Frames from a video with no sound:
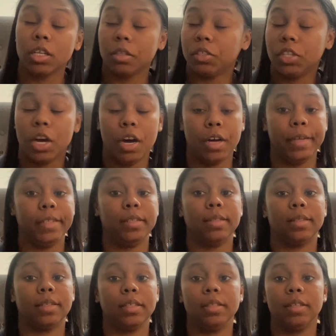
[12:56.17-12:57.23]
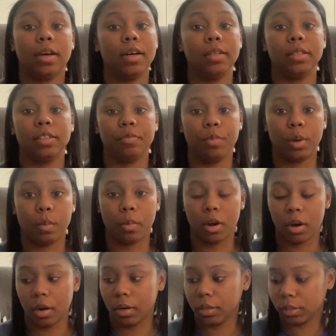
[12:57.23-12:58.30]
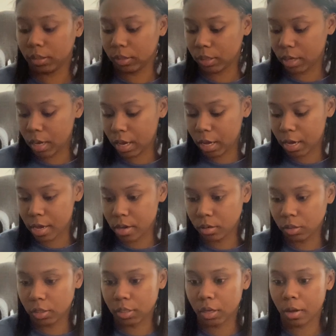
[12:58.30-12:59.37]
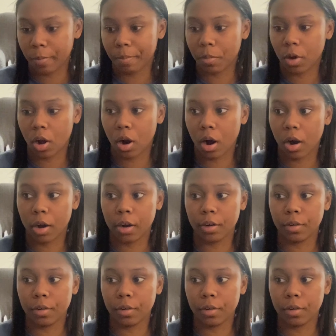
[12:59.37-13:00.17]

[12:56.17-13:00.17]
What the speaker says: tons and tons of bookmarks, and some art